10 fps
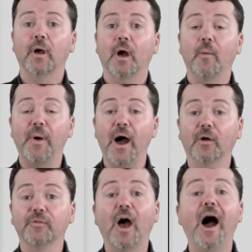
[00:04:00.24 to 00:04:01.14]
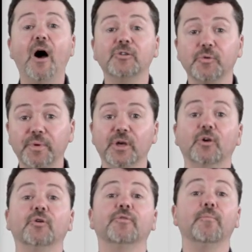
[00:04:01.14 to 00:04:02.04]
about how to be a
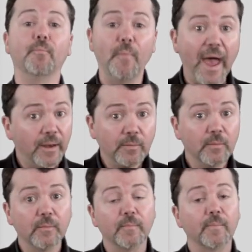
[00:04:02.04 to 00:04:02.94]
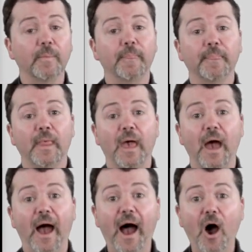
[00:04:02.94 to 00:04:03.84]
good man,
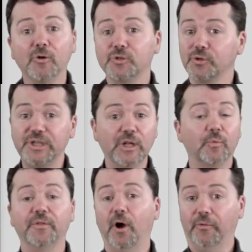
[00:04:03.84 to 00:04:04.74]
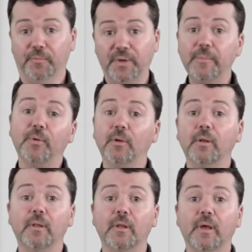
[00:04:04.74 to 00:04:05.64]
how to deal with other people,
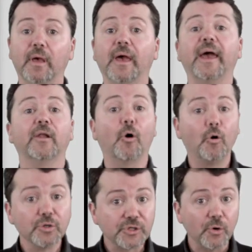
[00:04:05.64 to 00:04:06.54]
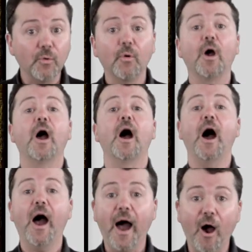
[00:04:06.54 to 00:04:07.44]
and also
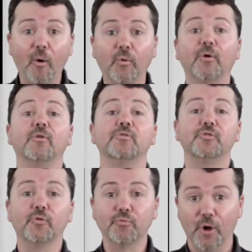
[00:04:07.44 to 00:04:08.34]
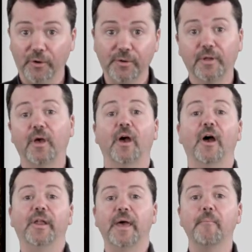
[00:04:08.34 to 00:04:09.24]
how to run
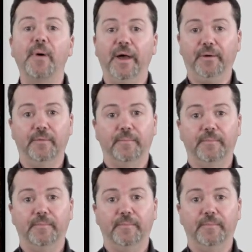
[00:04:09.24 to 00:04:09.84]
an empire.